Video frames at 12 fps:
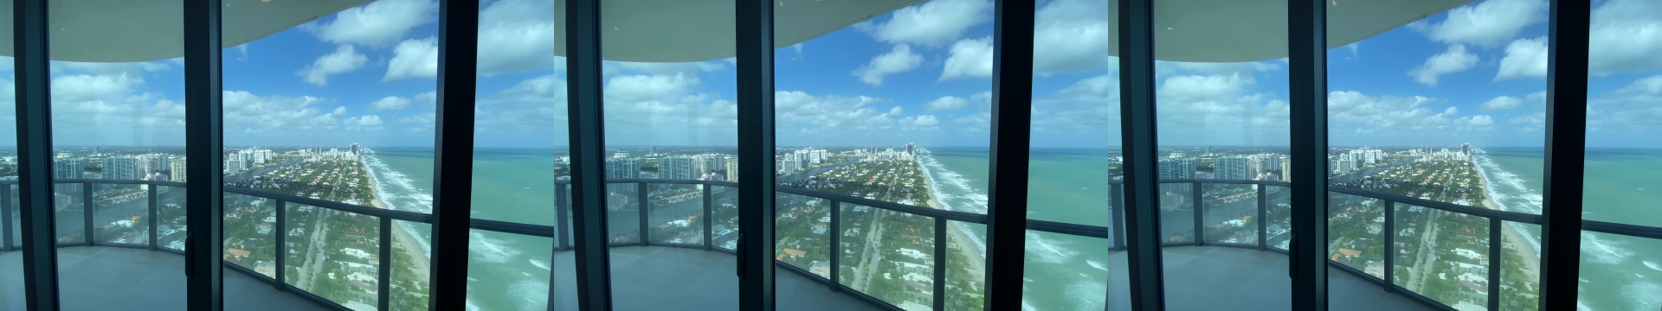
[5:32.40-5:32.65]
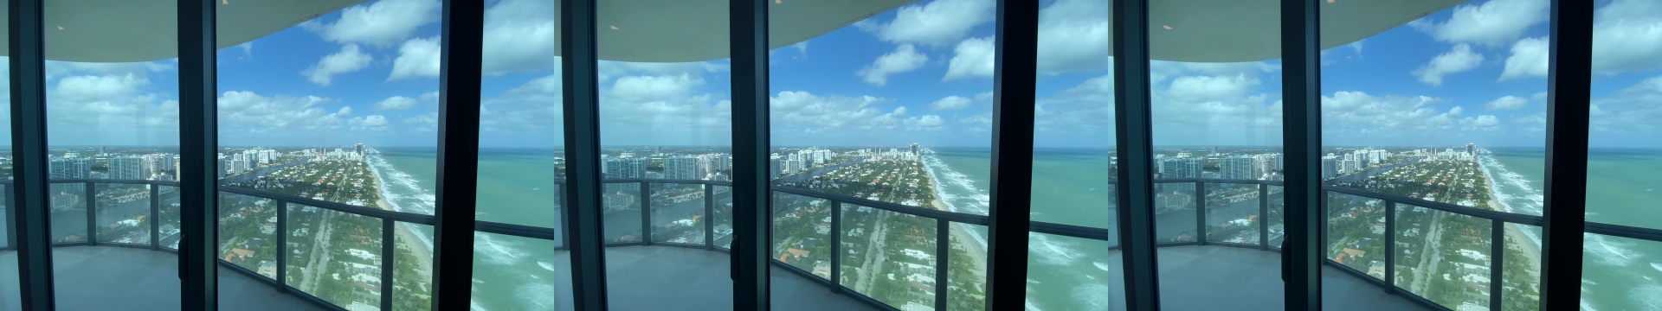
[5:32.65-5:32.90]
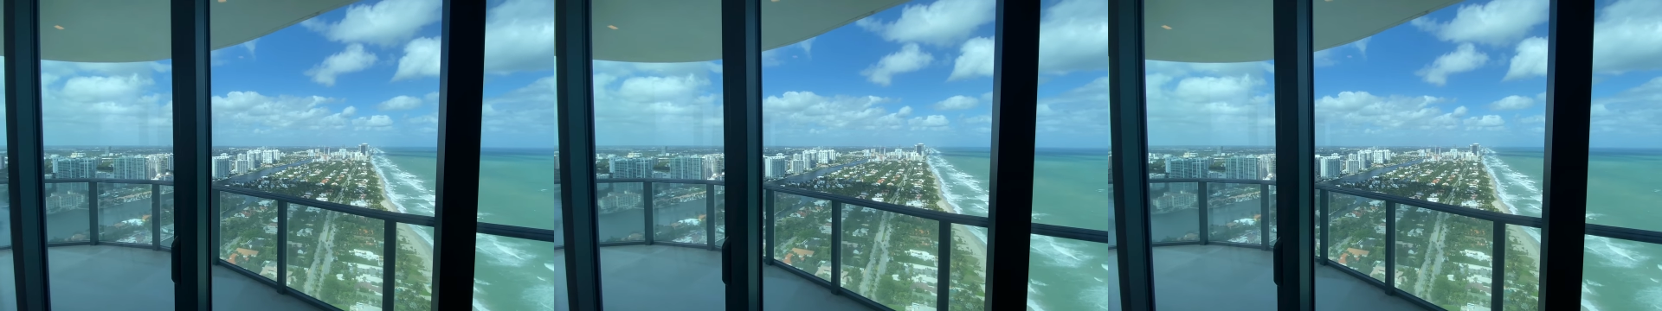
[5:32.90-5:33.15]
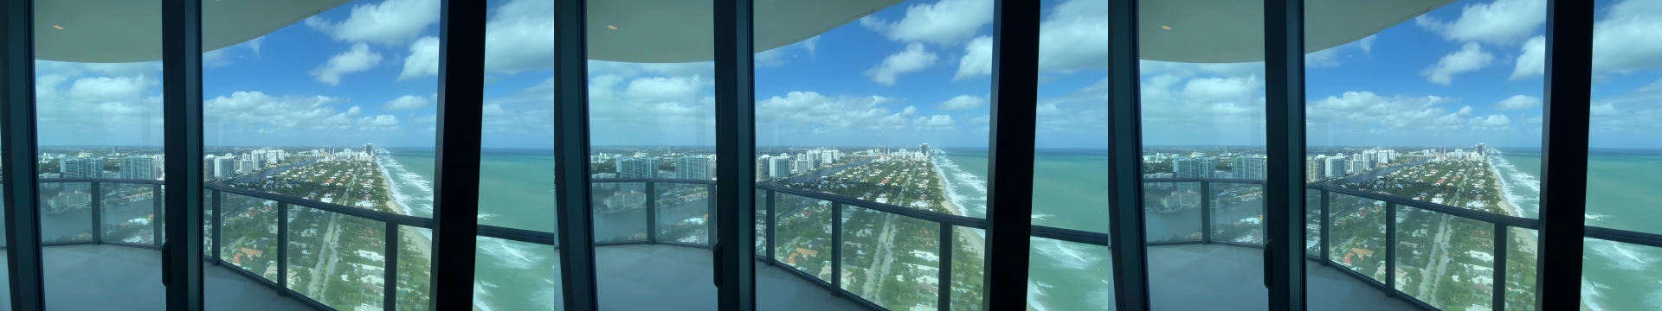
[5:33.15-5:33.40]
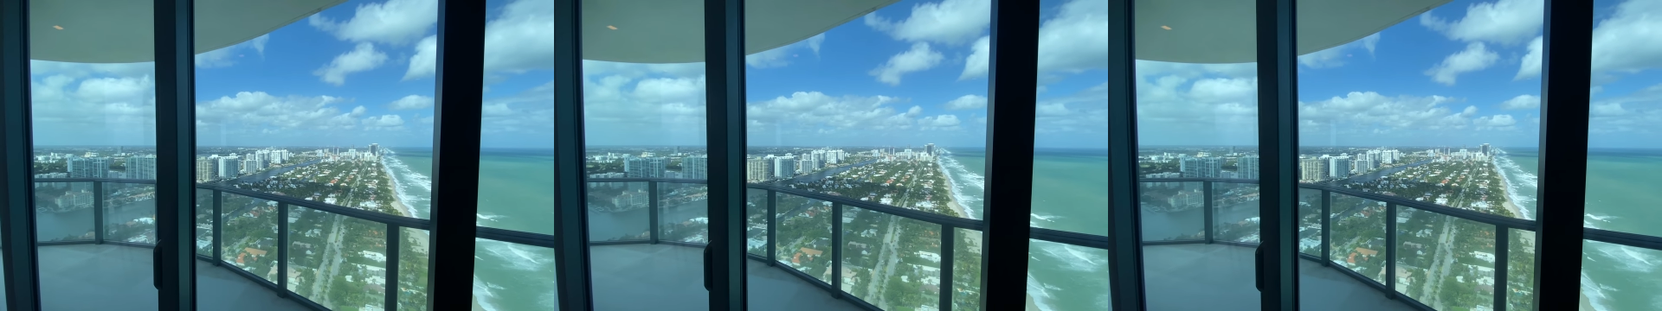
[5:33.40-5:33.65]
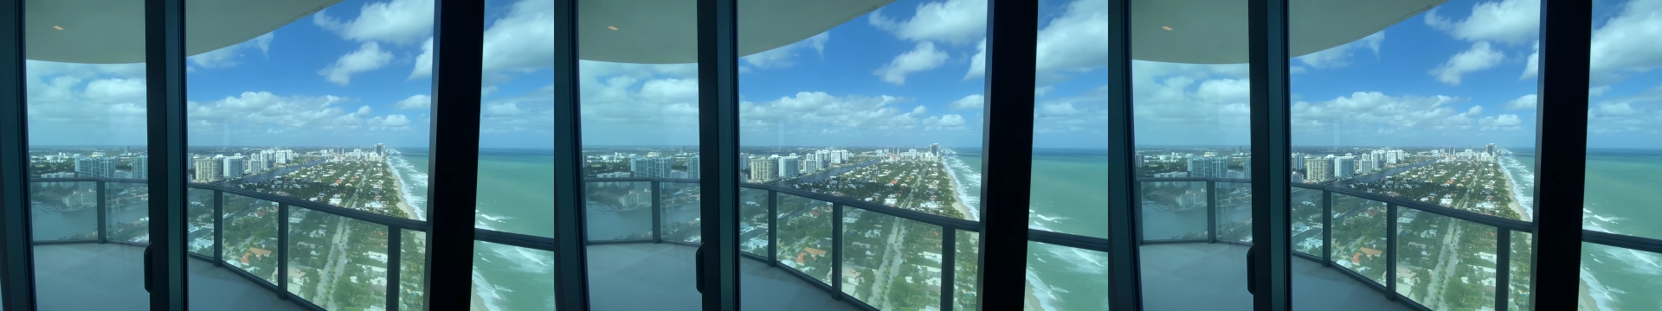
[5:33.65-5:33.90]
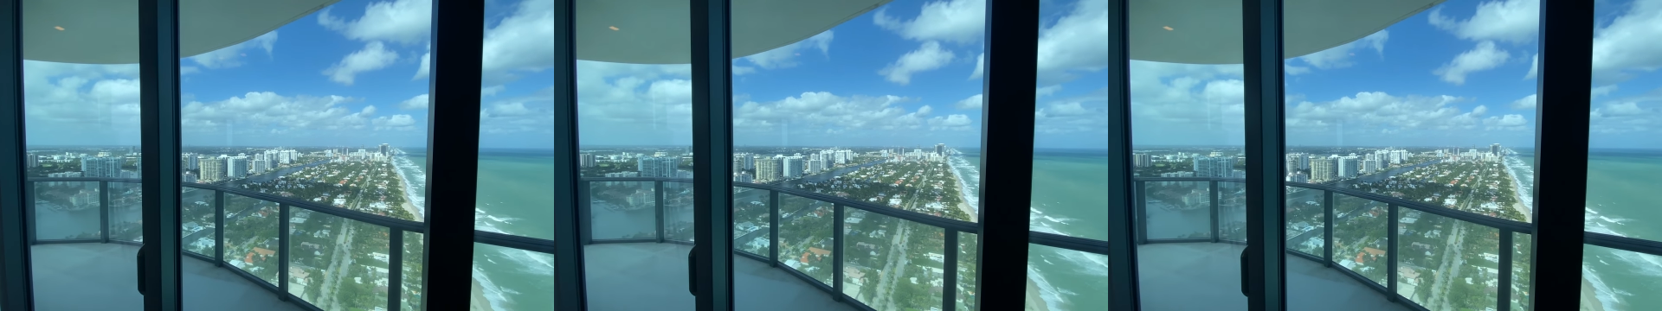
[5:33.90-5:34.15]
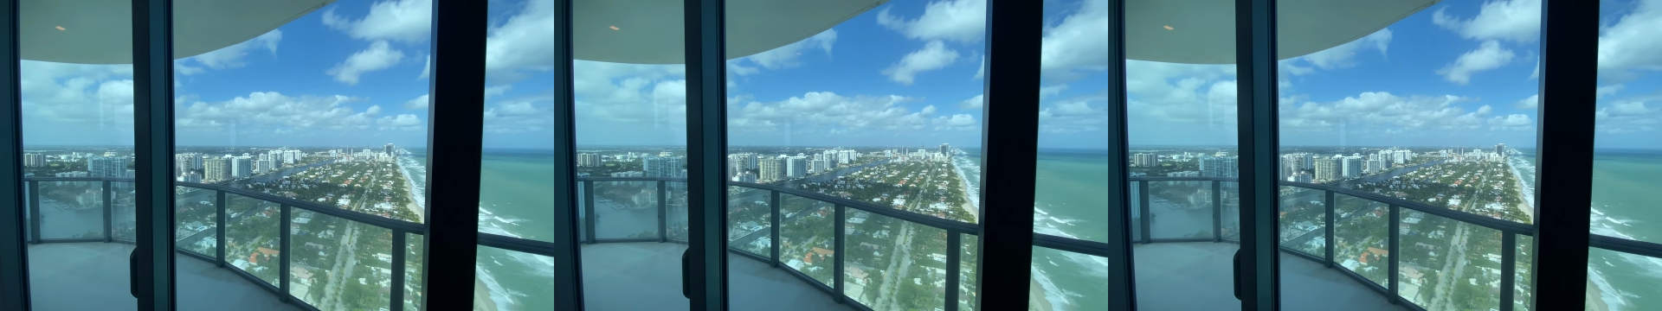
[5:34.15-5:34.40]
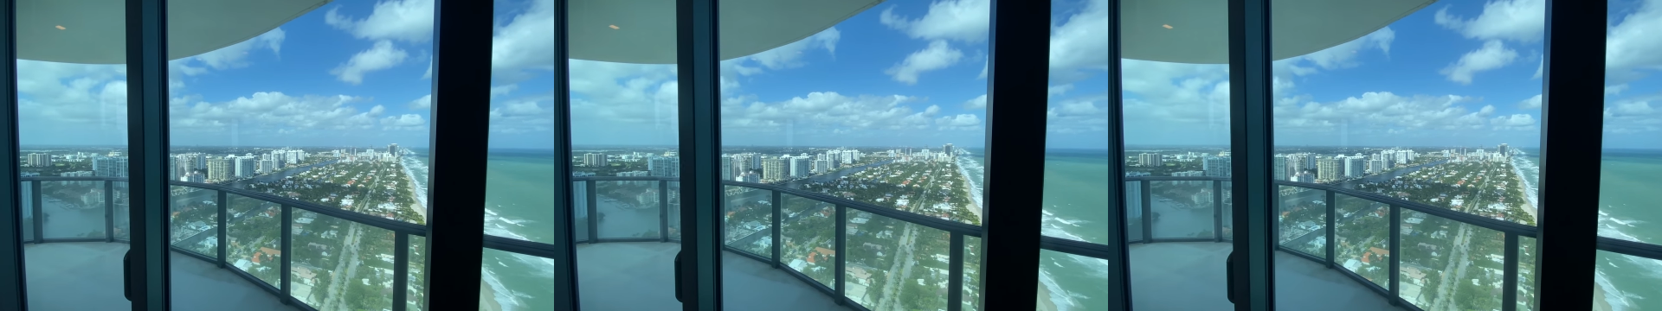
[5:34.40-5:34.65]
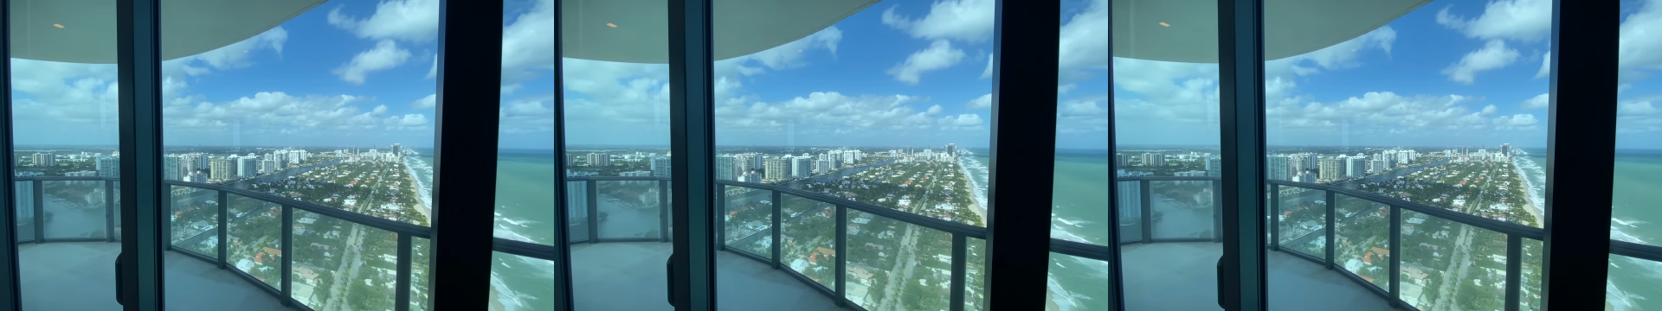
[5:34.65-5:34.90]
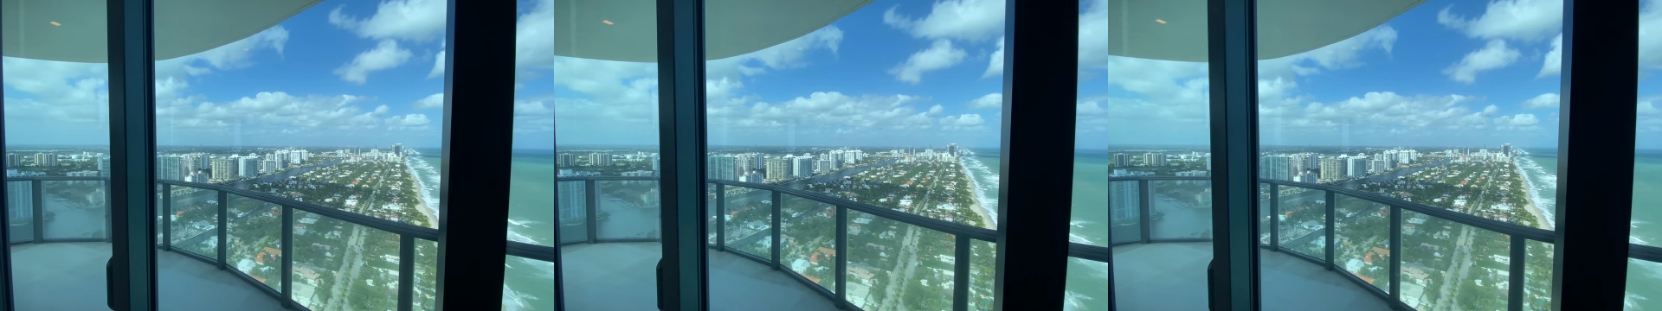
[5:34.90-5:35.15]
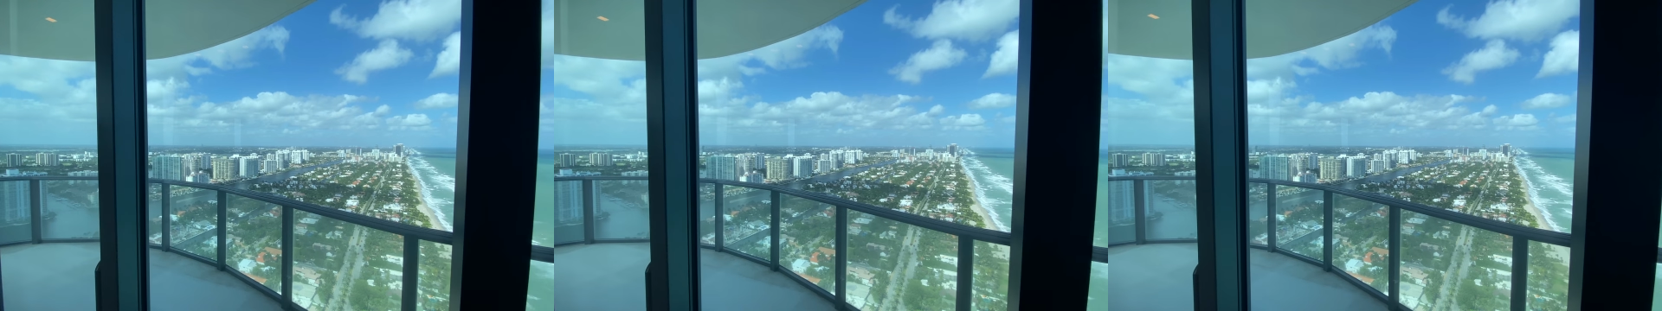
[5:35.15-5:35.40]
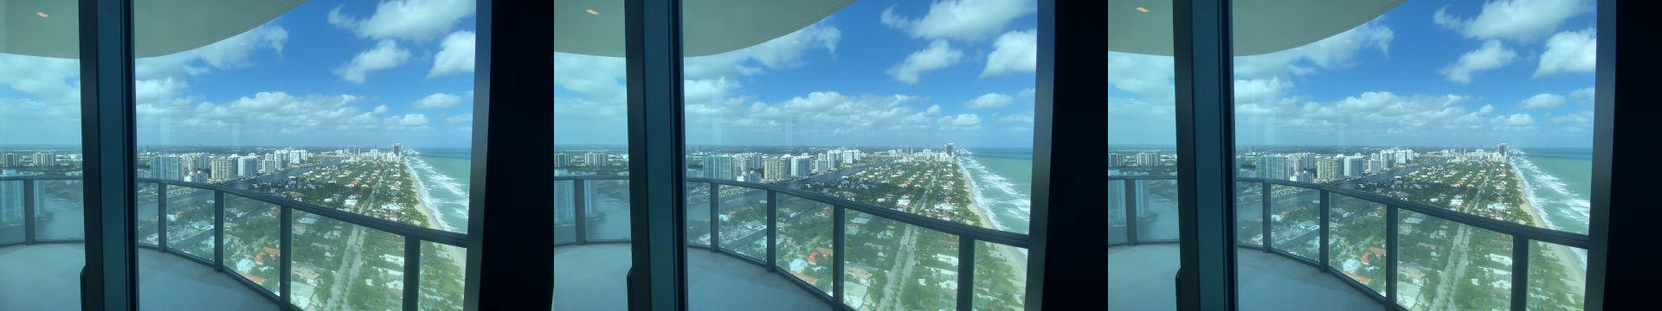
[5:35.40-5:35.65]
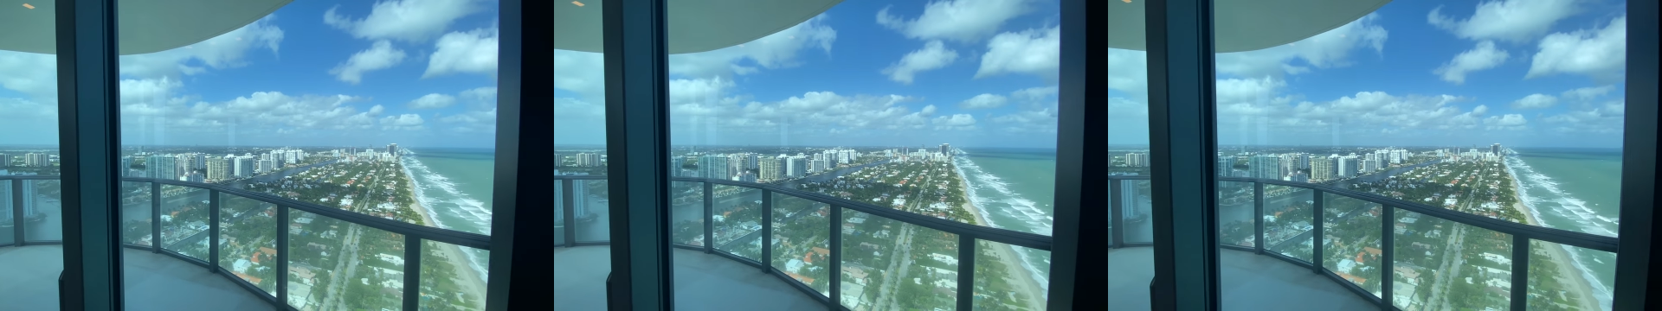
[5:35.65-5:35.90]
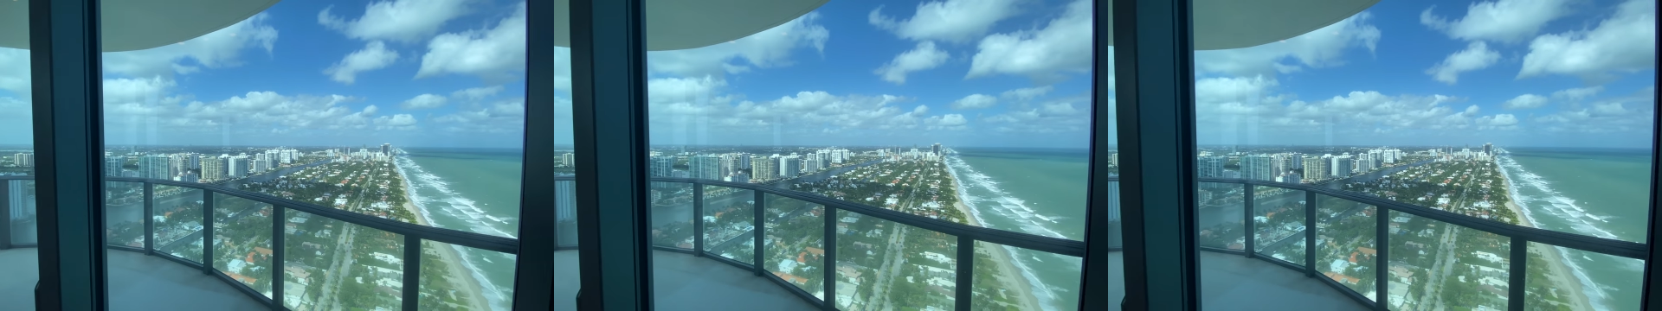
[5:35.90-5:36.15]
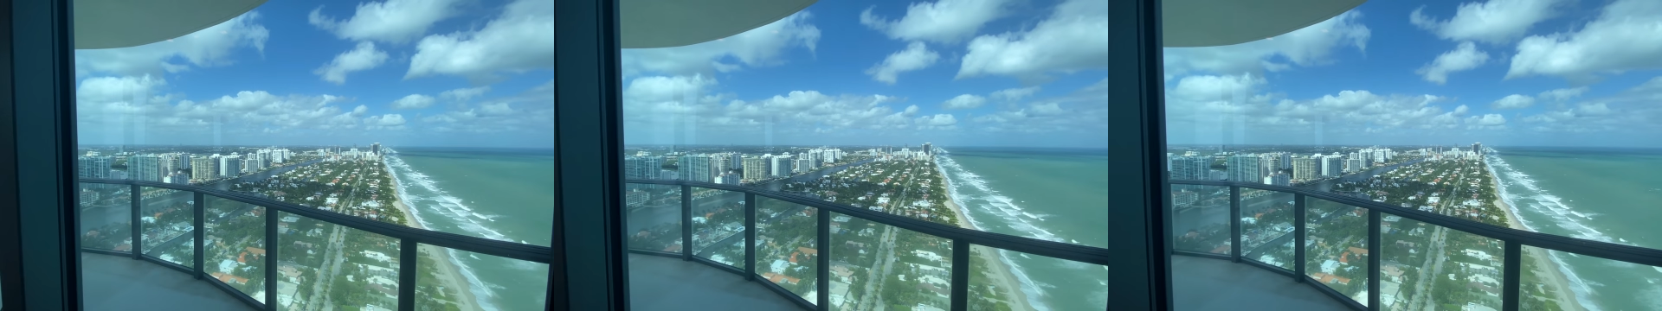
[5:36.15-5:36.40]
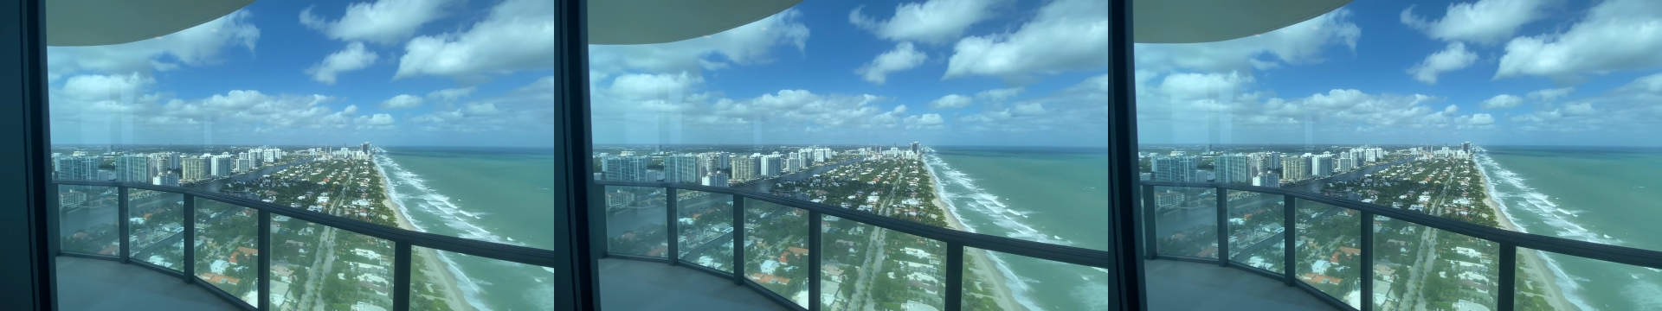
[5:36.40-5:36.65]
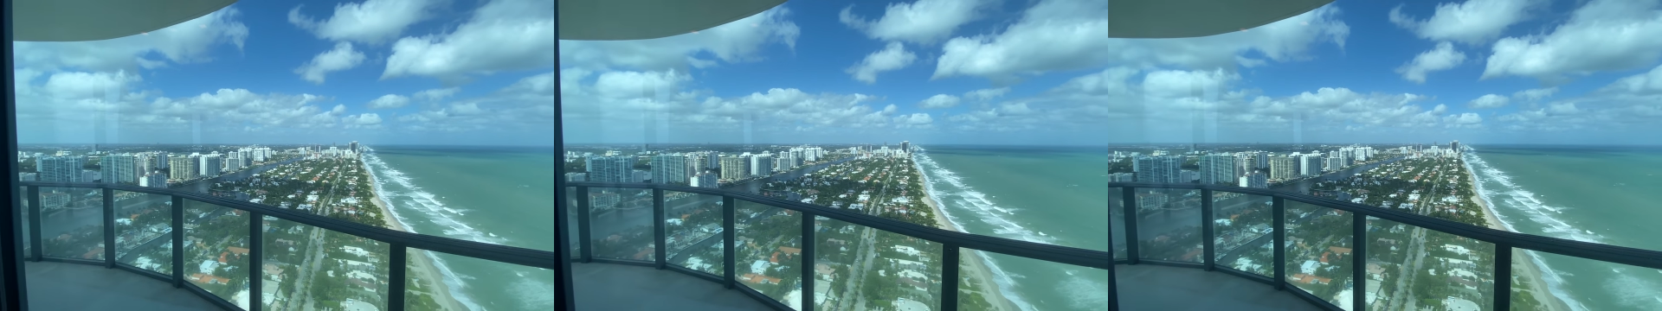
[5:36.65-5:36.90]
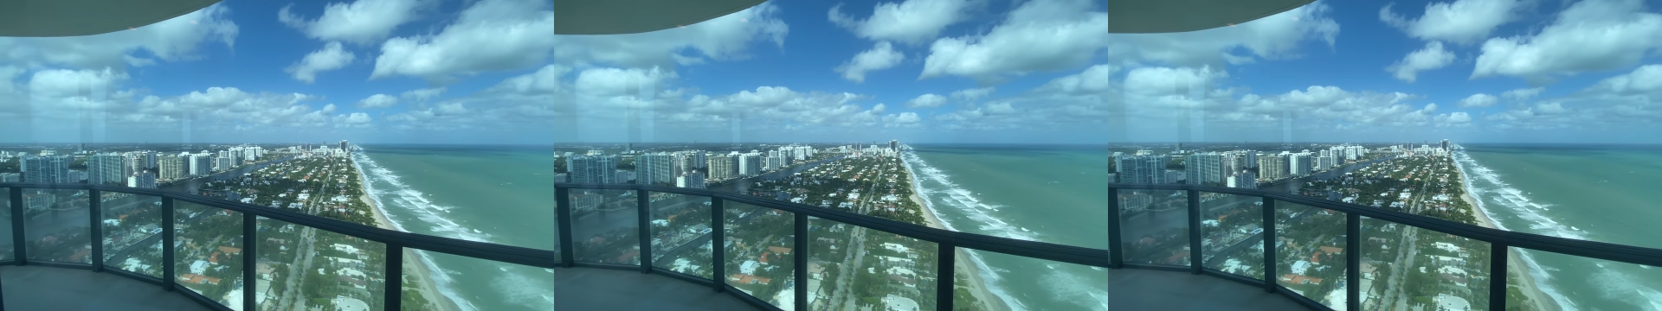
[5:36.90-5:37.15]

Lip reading: No face is visible, so there are no lips to read.